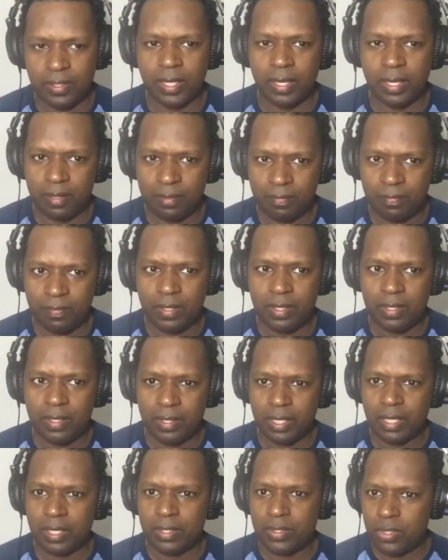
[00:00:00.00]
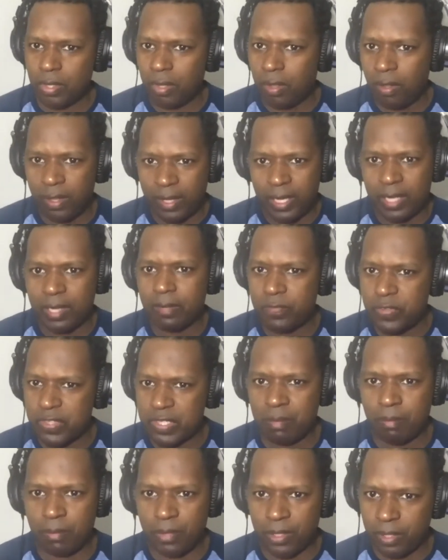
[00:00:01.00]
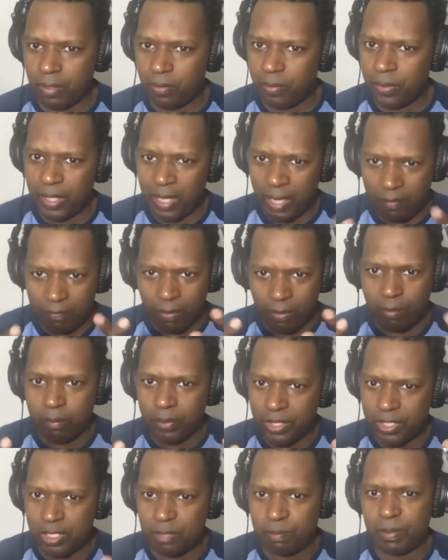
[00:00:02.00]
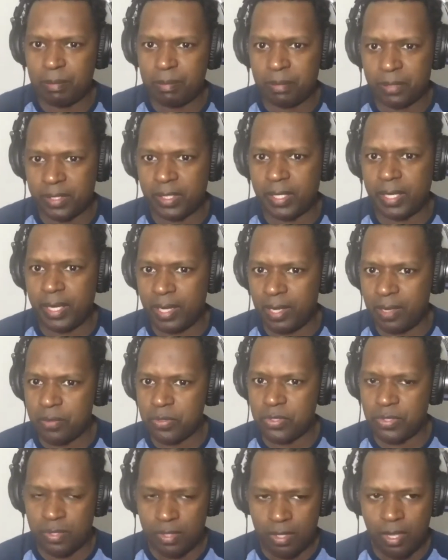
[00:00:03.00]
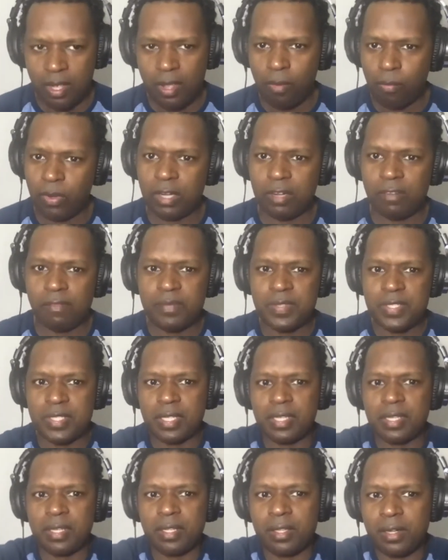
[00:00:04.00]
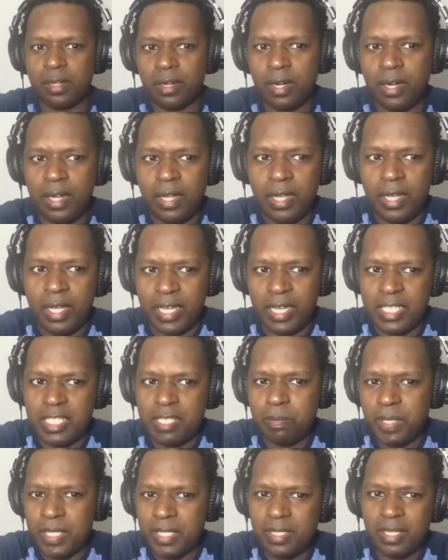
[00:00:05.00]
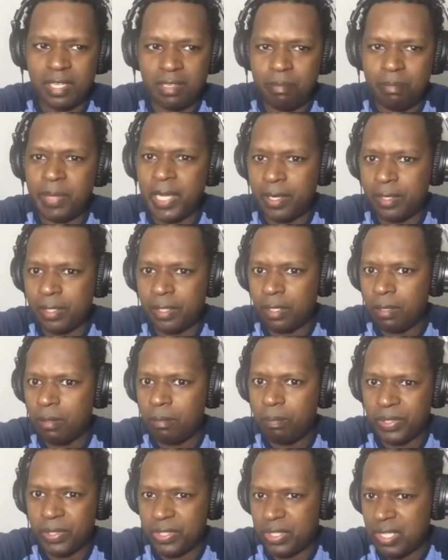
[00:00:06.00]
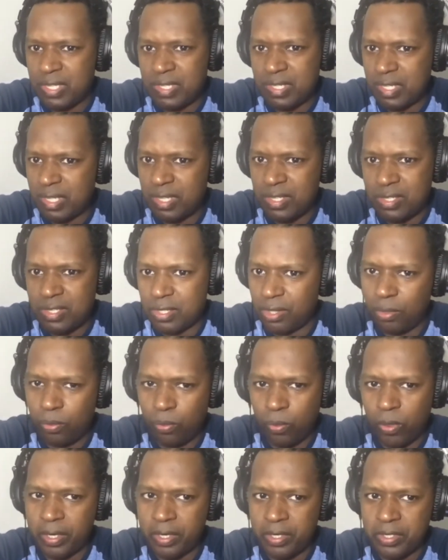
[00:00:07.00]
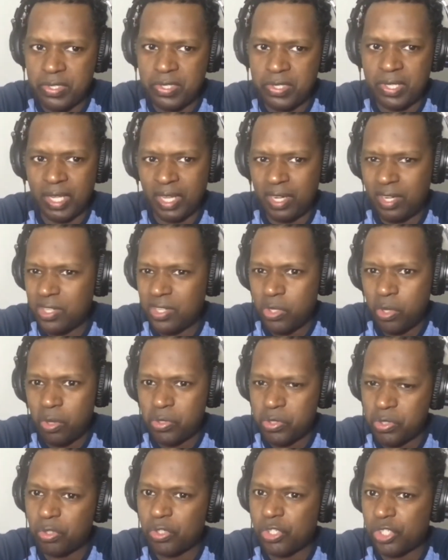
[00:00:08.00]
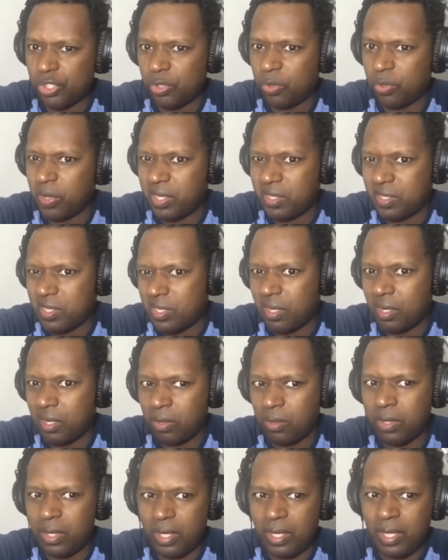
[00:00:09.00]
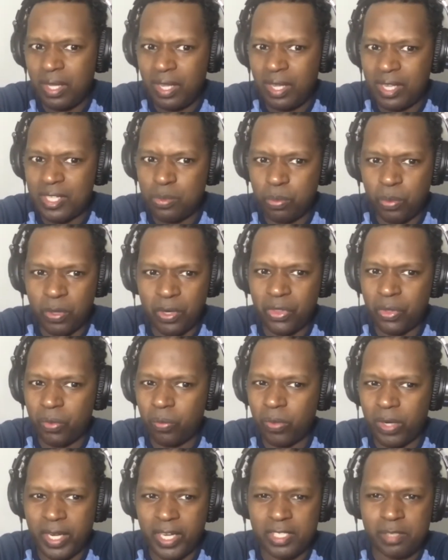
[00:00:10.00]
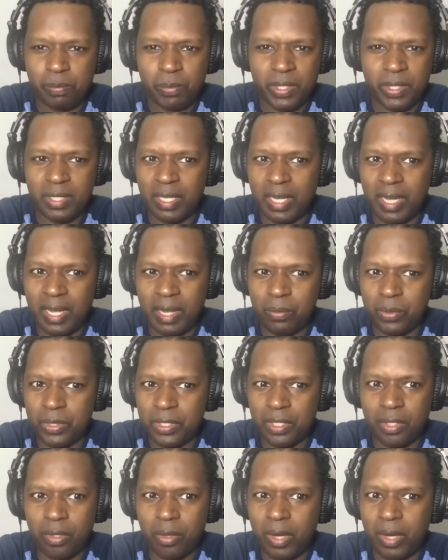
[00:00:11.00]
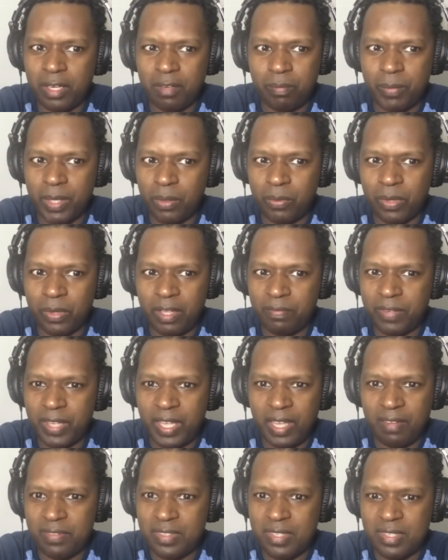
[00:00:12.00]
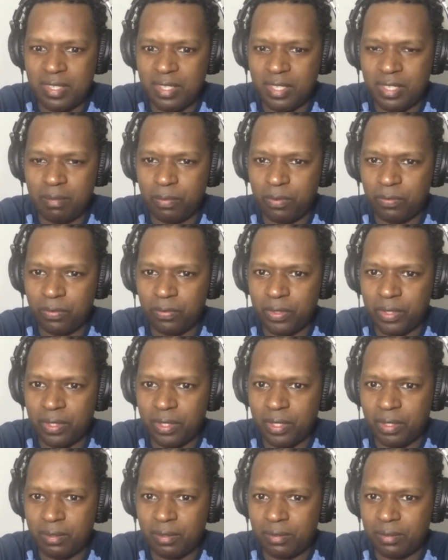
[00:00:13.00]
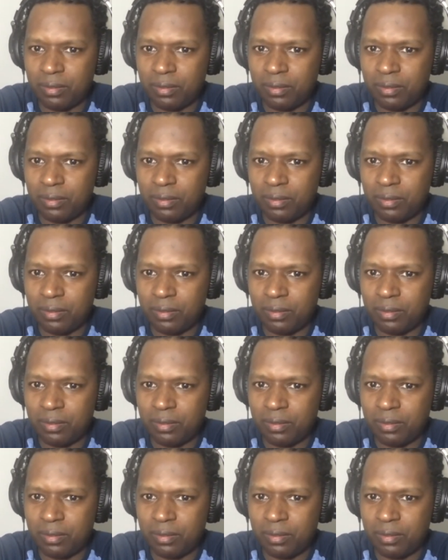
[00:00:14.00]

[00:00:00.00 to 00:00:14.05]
yeah. It's all kind of similar, where you have a bunch of people in a house, one of them's a killer. It's been done better, but this isn't the worst, and it's also short, so it's worth a watch, but I wouldn't go out of my way if I haven't seen it before, though.